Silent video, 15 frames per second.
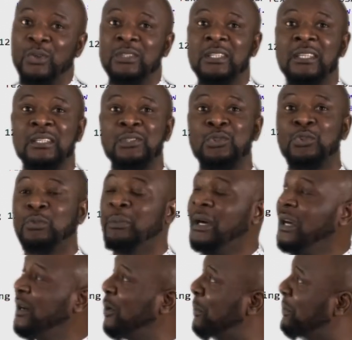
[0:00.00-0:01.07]
the
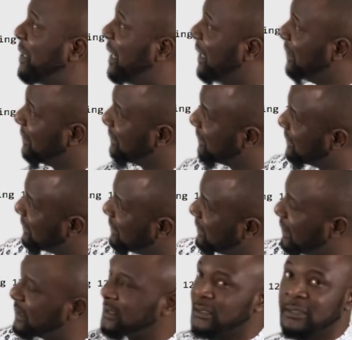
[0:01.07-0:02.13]
toolbar up there.
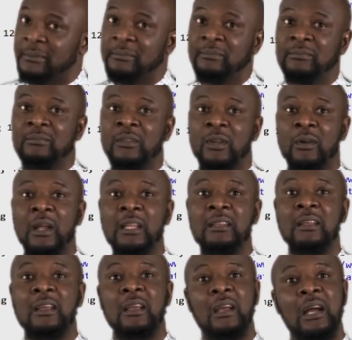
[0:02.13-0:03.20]
Yes, all right.
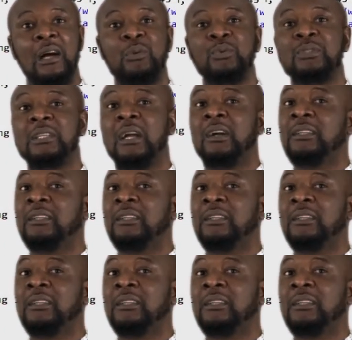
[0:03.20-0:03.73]
And we'll see our